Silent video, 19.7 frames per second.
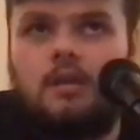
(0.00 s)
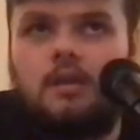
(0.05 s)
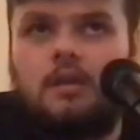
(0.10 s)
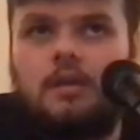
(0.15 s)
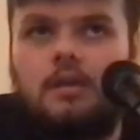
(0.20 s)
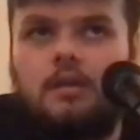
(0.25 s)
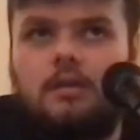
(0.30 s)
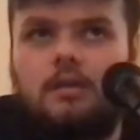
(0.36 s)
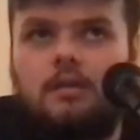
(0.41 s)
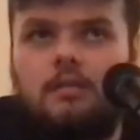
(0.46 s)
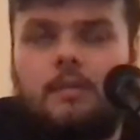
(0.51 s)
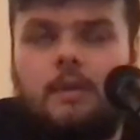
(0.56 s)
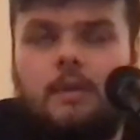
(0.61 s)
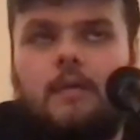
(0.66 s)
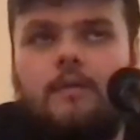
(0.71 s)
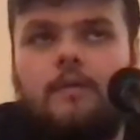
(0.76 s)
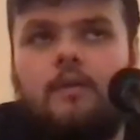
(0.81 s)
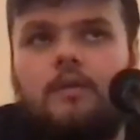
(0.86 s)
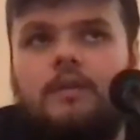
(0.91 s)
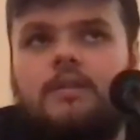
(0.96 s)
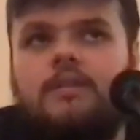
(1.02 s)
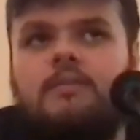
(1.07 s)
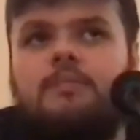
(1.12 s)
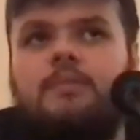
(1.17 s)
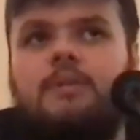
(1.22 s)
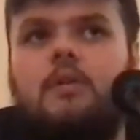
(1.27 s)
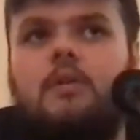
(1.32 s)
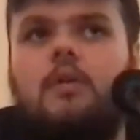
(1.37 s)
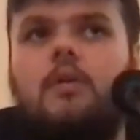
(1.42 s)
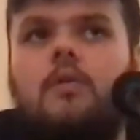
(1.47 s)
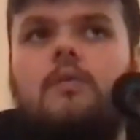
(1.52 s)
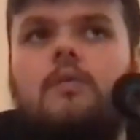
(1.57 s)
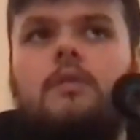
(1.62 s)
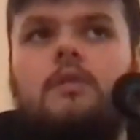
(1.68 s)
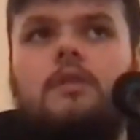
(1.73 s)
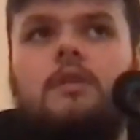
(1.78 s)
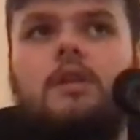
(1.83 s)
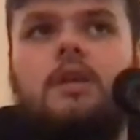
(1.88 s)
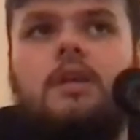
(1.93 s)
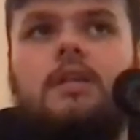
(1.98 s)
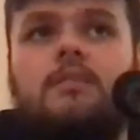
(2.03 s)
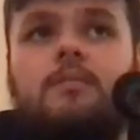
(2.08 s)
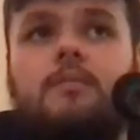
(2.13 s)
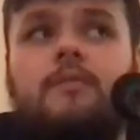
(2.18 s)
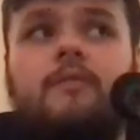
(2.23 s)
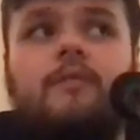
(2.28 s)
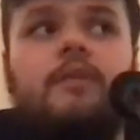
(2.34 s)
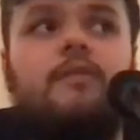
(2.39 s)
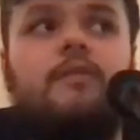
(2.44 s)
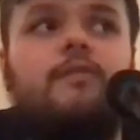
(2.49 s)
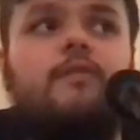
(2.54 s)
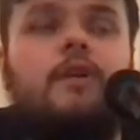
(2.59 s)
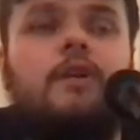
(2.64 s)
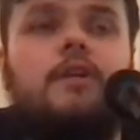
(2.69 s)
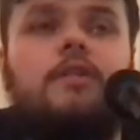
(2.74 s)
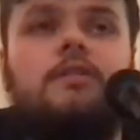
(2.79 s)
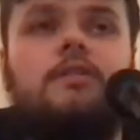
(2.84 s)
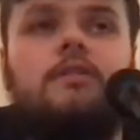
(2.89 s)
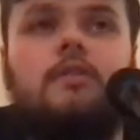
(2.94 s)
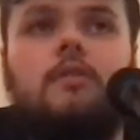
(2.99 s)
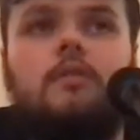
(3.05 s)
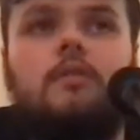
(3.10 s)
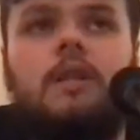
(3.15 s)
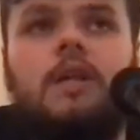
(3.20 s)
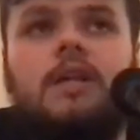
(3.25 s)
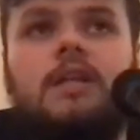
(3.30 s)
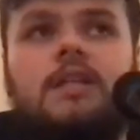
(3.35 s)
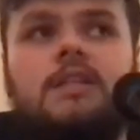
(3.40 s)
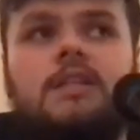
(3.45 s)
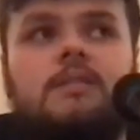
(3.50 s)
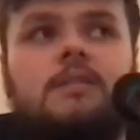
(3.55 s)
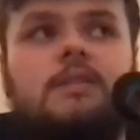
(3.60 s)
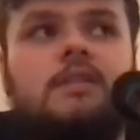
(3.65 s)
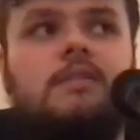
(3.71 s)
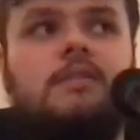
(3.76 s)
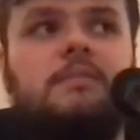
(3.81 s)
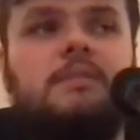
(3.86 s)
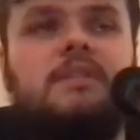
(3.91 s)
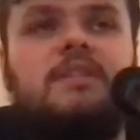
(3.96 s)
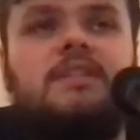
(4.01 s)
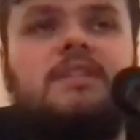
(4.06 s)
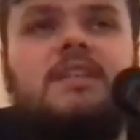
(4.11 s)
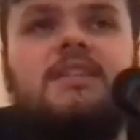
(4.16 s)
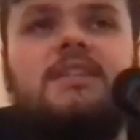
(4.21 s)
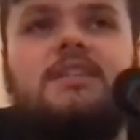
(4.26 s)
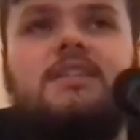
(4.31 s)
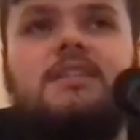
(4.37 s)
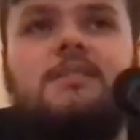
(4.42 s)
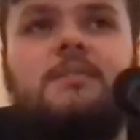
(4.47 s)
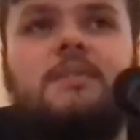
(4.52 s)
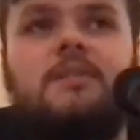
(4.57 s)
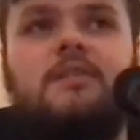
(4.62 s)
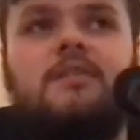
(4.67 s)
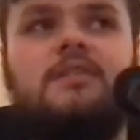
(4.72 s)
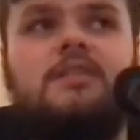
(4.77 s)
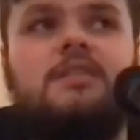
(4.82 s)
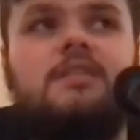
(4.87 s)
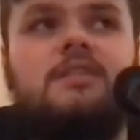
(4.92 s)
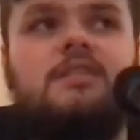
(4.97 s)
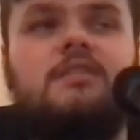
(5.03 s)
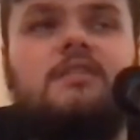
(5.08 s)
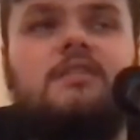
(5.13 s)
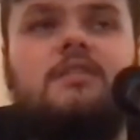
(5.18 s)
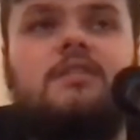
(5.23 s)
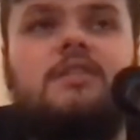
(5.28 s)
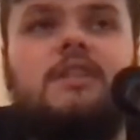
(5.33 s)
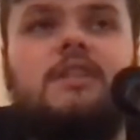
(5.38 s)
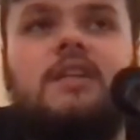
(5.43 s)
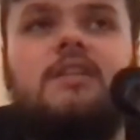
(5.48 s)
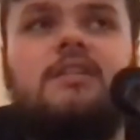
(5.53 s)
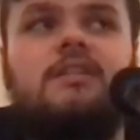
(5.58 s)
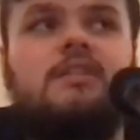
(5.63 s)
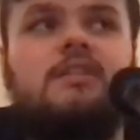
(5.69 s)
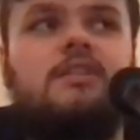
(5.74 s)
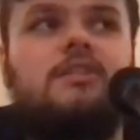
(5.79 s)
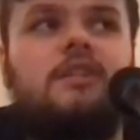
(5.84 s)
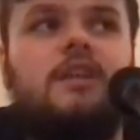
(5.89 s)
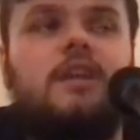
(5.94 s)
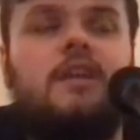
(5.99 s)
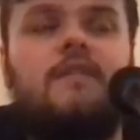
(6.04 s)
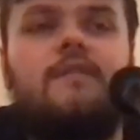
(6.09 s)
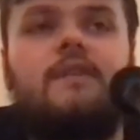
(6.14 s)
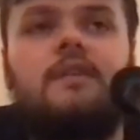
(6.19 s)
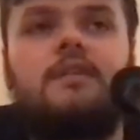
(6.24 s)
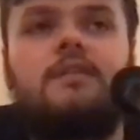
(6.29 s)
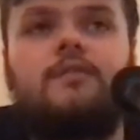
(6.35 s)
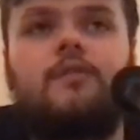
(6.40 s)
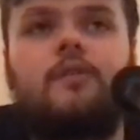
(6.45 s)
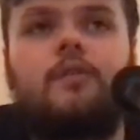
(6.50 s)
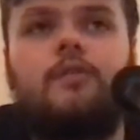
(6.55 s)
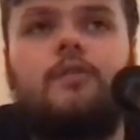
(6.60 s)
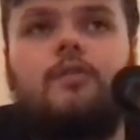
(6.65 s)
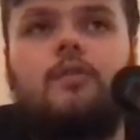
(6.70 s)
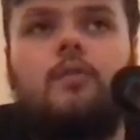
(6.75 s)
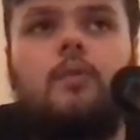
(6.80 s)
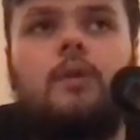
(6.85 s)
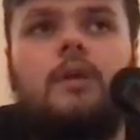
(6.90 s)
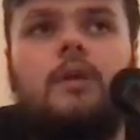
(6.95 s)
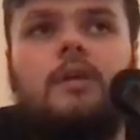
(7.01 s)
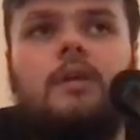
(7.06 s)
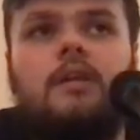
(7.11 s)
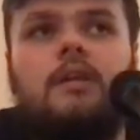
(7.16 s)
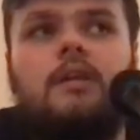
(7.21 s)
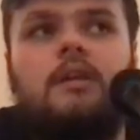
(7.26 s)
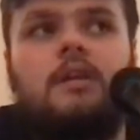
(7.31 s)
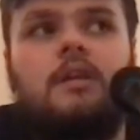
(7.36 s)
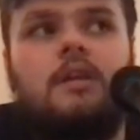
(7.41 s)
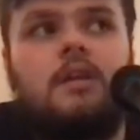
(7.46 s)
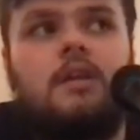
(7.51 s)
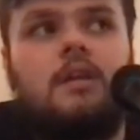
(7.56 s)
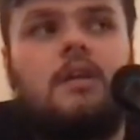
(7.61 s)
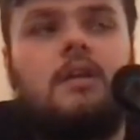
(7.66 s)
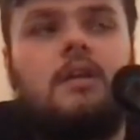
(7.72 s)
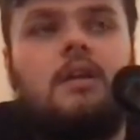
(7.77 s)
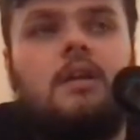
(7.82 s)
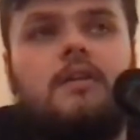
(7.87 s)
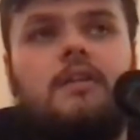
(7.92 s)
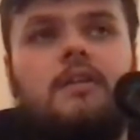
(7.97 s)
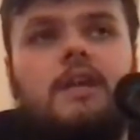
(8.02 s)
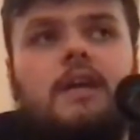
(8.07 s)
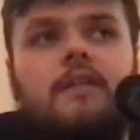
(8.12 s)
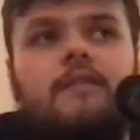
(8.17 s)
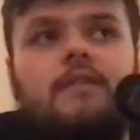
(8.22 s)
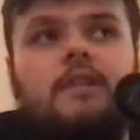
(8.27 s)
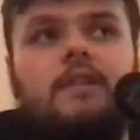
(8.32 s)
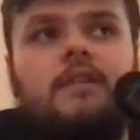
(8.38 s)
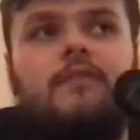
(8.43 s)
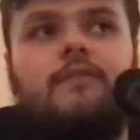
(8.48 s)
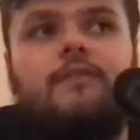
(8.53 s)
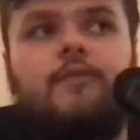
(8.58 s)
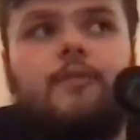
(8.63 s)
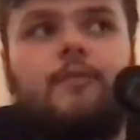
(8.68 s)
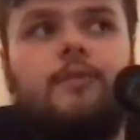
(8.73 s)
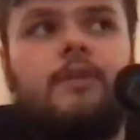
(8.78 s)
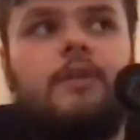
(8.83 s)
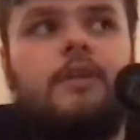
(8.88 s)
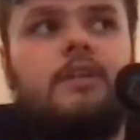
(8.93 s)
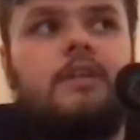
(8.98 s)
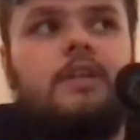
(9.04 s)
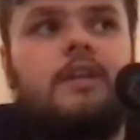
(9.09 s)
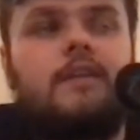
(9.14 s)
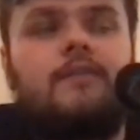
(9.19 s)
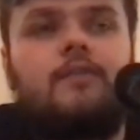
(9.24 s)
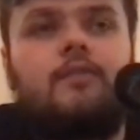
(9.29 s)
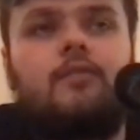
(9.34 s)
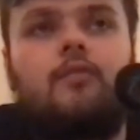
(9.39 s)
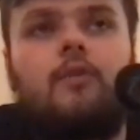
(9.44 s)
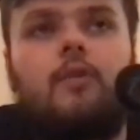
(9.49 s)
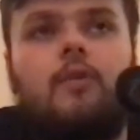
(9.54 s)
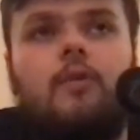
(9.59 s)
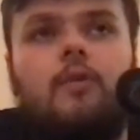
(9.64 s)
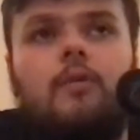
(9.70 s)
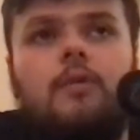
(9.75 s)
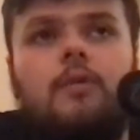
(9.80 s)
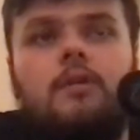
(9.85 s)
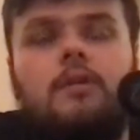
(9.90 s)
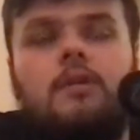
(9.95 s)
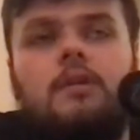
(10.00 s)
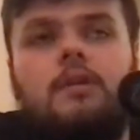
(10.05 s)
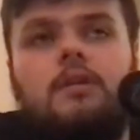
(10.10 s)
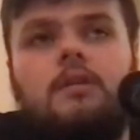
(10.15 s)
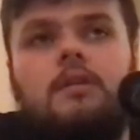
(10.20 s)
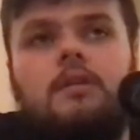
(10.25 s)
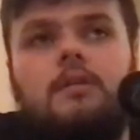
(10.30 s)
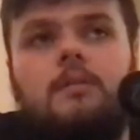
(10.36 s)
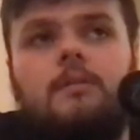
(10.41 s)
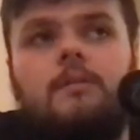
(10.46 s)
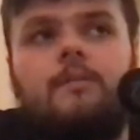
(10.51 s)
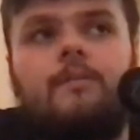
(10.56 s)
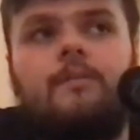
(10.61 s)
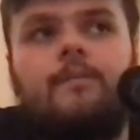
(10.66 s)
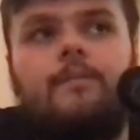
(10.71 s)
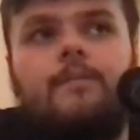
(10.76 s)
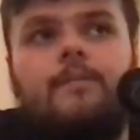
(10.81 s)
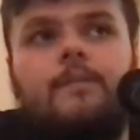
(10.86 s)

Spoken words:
however long it's been going. And it's been really fun, you know, like it's been testing, because it's, you know, it's challenging. You get things thrown your way, and you have to live through it, and you have to grow, and